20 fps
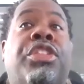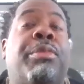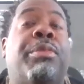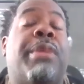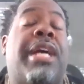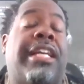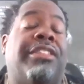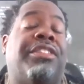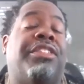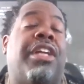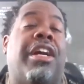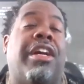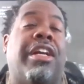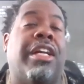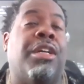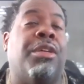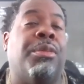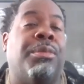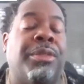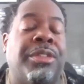she might have
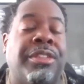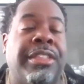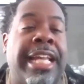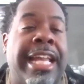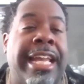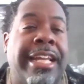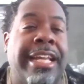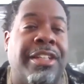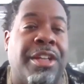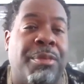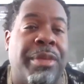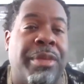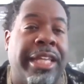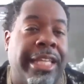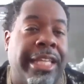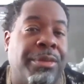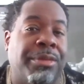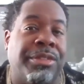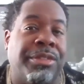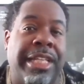started out in stand-up,
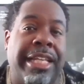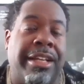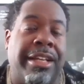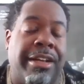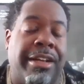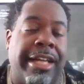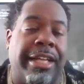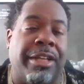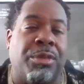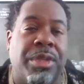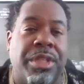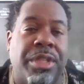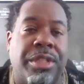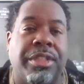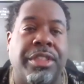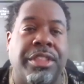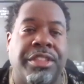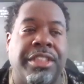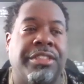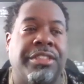but he was saying, like,
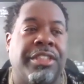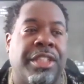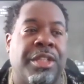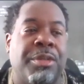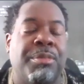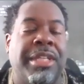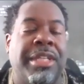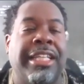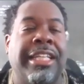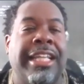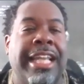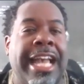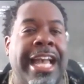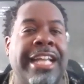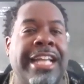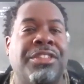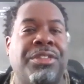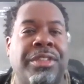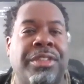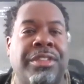really, she's a comedic
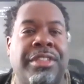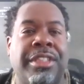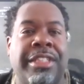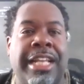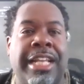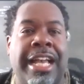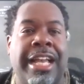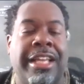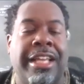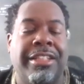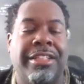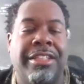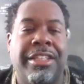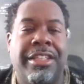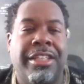actress and not